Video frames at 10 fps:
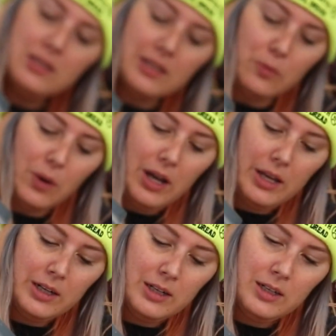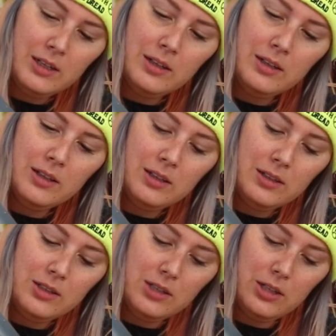see, 1,
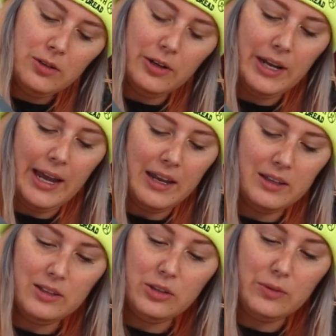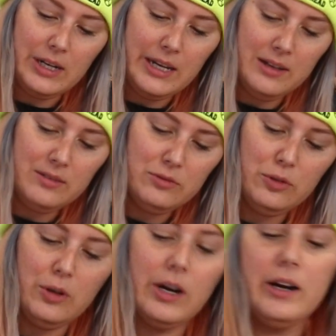2, okay, 3,
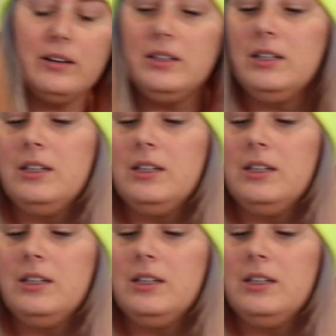4.